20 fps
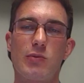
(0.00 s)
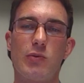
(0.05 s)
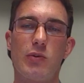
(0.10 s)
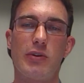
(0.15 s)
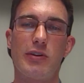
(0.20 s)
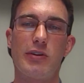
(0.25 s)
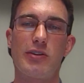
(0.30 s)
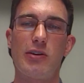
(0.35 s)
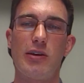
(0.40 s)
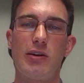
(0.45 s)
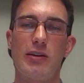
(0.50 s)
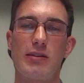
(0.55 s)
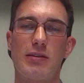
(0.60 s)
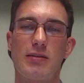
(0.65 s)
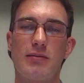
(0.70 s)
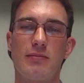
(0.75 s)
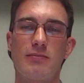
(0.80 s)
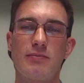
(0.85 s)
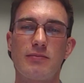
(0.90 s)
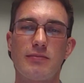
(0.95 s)
will increase.
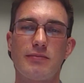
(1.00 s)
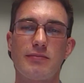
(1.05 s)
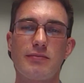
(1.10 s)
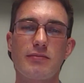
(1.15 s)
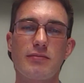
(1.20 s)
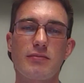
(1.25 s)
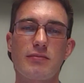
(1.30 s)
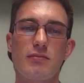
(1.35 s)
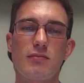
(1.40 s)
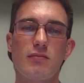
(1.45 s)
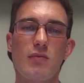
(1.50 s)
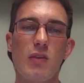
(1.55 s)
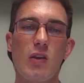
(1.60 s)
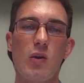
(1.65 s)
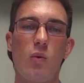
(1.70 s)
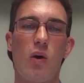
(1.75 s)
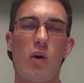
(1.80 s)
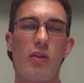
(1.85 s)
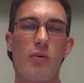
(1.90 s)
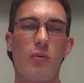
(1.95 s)

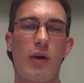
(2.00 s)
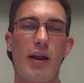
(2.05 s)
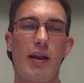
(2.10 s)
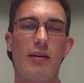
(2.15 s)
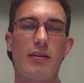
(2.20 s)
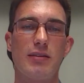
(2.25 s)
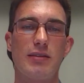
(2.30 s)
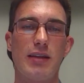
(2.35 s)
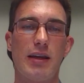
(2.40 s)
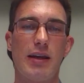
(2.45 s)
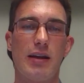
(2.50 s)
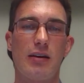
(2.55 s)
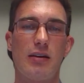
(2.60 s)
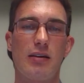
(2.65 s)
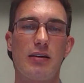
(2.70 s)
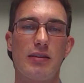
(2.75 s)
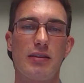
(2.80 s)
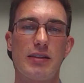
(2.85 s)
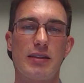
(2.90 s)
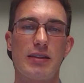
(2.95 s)
While the wear and tear
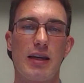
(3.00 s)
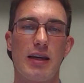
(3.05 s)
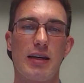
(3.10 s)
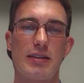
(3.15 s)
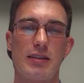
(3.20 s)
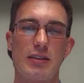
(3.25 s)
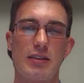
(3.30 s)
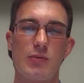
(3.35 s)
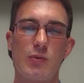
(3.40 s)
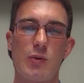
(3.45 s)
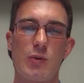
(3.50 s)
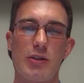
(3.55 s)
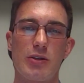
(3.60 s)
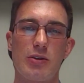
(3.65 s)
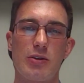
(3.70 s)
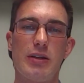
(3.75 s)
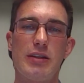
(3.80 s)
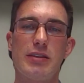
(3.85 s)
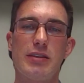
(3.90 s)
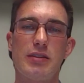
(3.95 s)
on these assets will
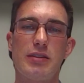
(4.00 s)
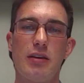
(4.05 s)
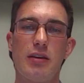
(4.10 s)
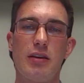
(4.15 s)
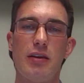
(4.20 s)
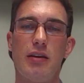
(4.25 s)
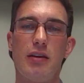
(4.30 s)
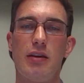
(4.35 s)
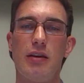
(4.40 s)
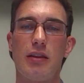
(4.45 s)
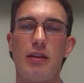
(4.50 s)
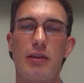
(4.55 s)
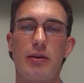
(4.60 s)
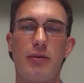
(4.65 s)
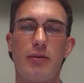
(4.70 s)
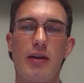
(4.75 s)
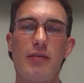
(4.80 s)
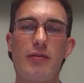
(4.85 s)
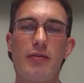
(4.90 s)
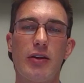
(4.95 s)
increase, the
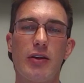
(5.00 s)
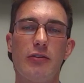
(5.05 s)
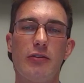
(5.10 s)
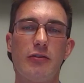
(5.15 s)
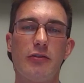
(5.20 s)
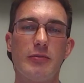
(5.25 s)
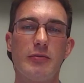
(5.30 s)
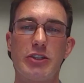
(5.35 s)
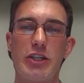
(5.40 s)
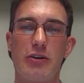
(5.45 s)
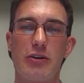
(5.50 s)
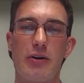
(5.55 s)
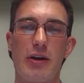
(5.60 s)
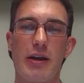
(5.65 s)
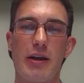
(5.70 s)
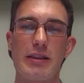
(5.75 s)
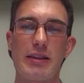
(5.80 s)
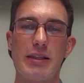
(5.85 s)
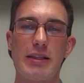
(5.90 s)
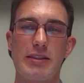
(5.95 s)
revenue from
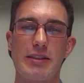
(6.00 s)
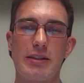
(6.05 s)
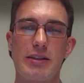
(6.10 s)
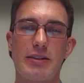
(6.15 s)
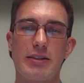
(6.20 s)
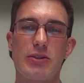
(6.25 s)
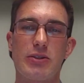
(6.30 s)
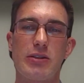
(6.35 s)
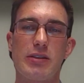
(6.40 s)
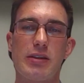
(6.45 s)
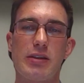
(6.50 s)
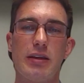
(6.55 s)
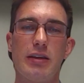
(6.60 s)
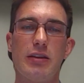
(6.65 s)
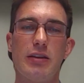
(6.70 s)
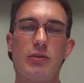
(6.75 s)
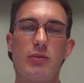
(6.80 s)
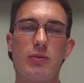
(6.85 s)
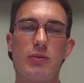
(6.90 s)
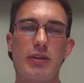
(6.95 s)
generating less electricity
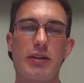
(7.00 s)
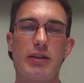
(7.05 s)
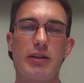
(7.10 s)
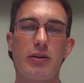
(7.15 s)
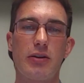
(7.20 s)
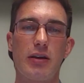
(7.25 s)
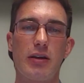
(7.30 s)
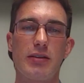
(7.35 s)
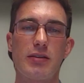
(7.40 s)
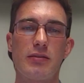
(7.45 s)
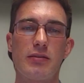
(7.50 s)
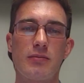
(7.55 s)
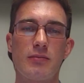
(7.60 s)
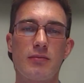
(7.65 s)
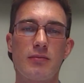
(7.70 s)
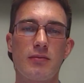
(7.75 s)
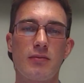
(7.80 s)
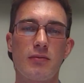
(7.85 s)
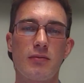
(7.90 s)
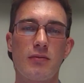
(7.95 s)
will decrease.
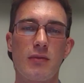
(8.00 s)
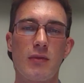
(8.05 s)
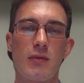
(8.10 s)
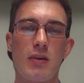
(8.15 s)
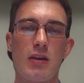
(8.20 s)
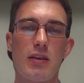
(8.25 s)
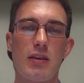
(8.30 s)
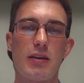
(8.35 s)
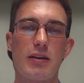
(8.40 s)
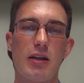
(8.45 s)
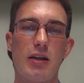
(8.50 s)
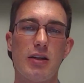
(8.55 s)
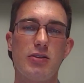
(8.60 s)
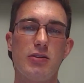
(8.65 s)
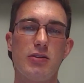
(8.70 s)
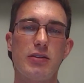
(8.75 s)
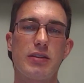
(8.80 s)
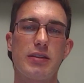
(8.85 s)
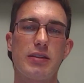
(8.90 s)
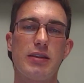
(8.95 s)
The country
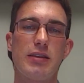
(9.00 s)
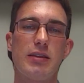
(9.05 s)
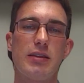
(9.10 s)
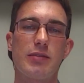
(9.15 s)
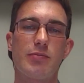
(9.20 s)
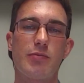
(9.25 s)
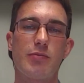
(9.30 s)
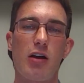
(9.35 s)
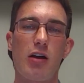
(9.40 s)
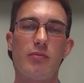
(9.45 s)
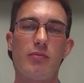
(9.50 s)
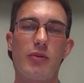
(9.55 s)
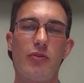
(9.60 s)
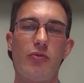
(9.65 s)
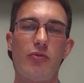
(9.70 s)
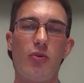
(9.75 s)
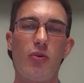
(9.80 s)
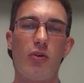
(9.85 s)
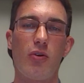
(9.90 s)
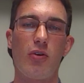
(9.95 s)
has seen this problem
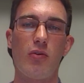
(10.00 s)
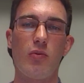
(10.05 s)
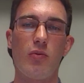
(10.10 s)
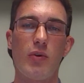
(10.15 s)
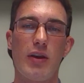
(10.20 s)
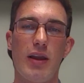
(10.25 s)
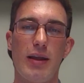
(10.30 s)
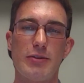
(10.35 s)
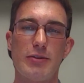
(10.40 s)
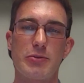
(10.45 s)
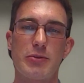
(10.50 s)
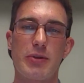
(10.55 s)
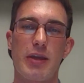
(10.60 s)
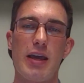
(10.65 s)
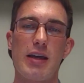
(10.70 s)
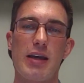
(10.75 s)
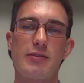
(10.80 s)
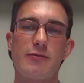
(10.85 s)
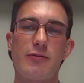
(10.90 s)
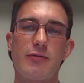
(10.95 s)
before when natural
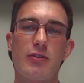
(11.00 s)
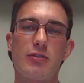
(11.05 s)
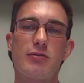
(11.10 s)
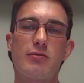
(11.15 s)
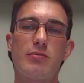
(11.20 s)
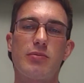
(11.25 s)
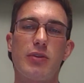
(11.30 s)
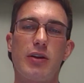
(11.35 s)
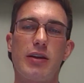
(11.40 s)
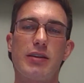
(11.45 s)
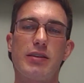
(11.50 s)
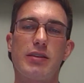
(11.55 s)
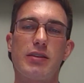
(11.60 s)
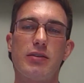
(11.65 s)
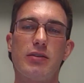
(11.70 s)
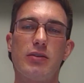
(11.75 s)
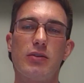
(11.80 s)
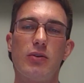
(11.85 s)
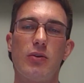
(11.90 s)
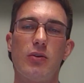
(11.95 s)
gas first replaced
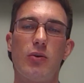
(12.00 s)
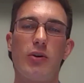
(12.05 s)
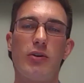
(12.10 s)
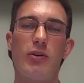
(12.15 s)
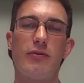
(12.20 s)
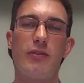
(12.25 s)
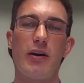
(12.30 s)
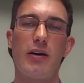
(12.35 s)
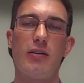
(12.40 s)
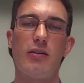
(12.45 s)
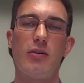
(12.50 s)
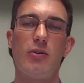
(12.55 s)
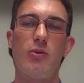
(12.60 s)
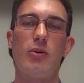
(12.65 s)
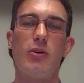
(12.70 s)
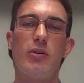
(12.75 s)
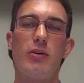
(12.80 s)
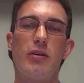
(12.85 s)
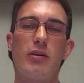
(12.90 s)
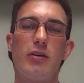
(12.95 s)

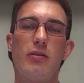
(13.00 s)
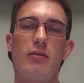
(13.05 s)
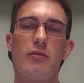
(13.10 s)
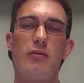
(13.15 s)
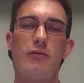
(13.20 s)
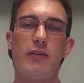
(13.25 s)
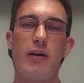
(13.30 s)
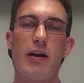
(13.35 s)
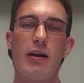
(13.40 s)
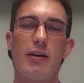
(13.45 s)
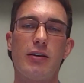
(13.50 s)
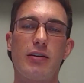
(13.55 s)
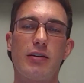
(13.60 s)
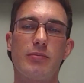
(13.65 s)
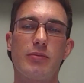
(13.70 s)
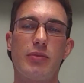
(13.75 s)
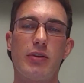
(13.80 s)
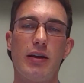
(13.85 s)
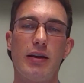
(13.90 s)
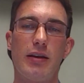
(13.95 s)

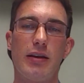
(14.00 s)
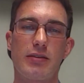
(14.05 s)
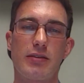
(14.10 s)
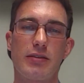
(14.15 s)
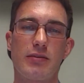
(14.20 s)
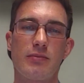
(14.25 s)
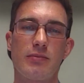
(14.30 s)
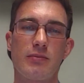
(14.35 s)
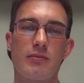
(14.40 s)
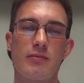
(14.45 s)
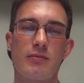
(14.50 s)
oil-fired plants.